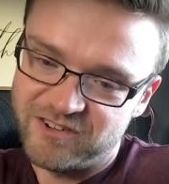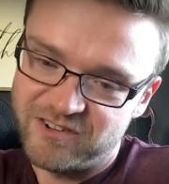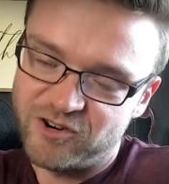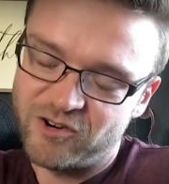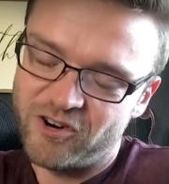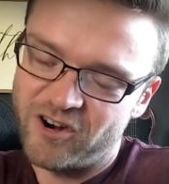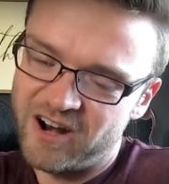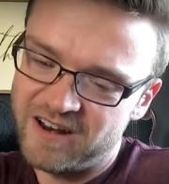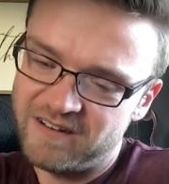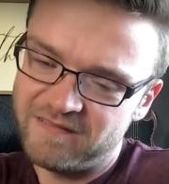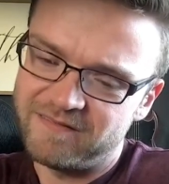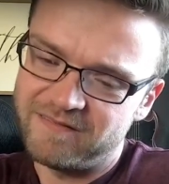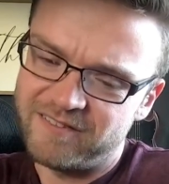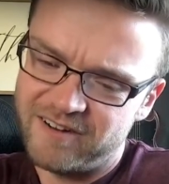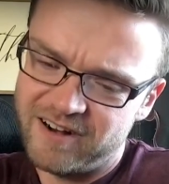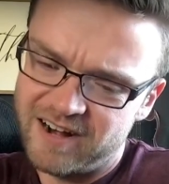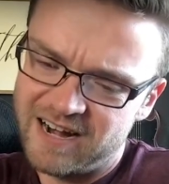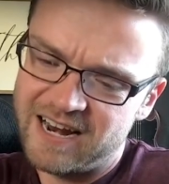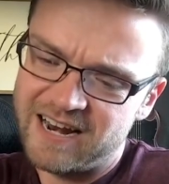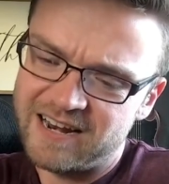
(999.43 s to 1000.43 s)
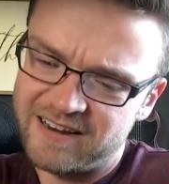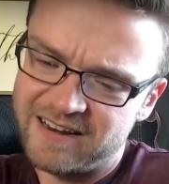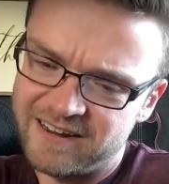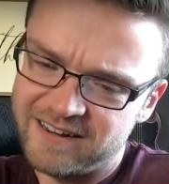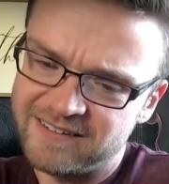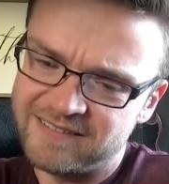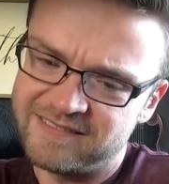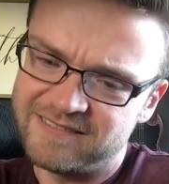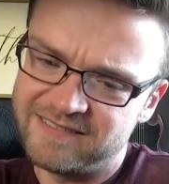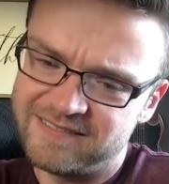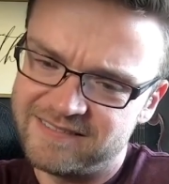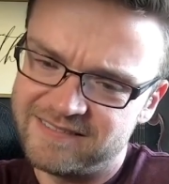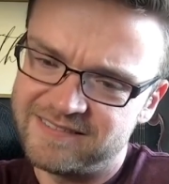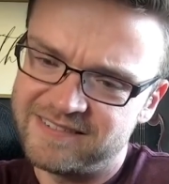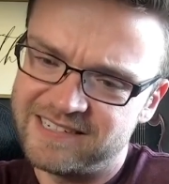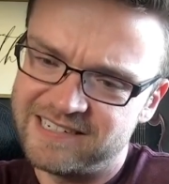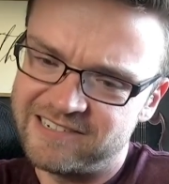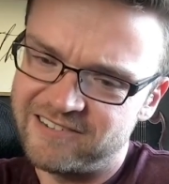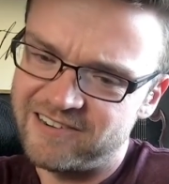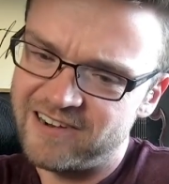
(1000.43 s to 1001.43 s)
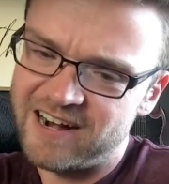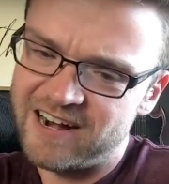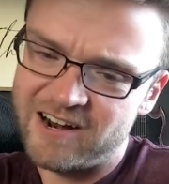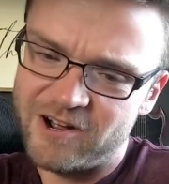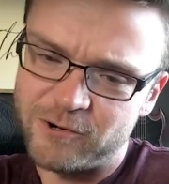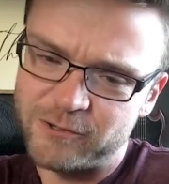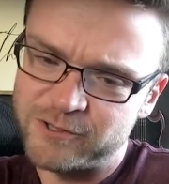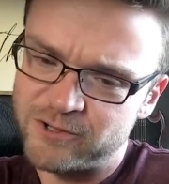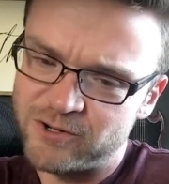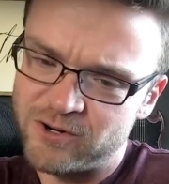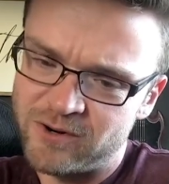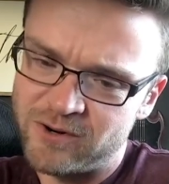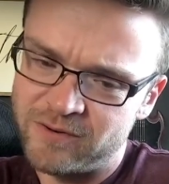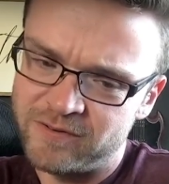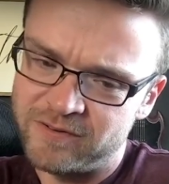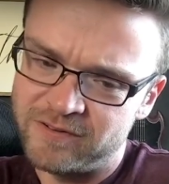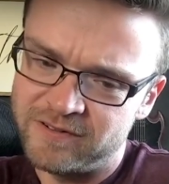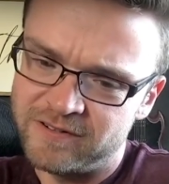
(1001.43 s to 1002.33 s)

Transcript: Great, great ending. Great outro.